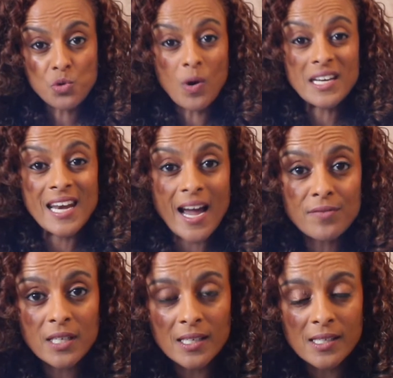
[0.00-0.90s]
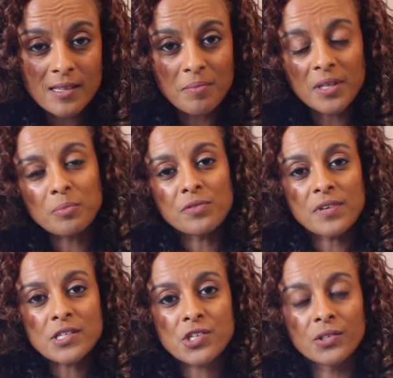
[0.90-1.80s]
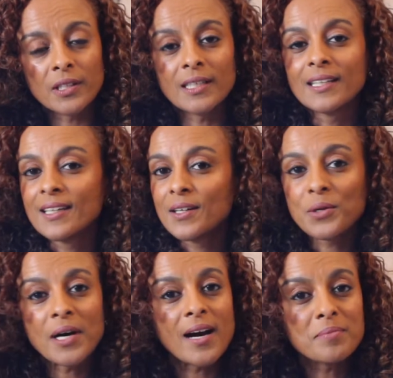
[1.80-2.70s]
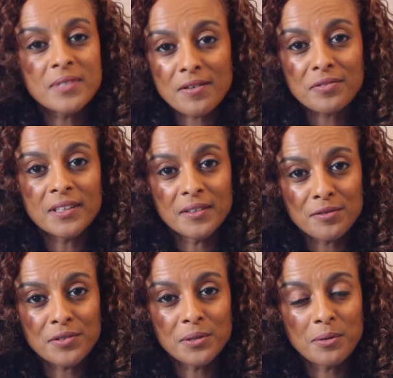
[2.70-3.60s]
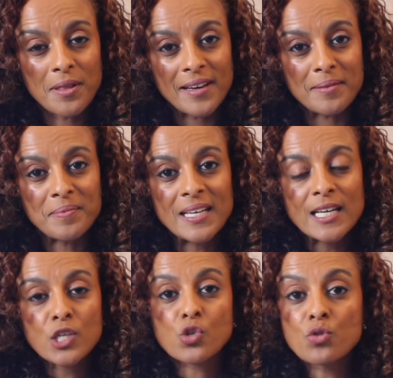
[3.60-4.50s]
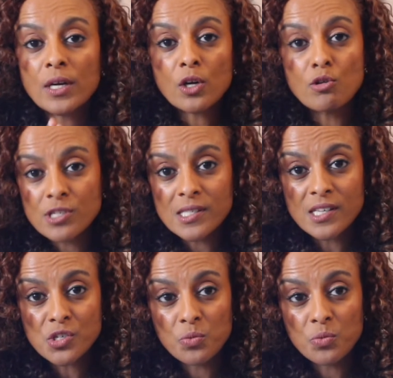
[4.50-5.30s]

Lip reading: want to navigate something professionally, I'm definitely here for you on that. So you get a coaching session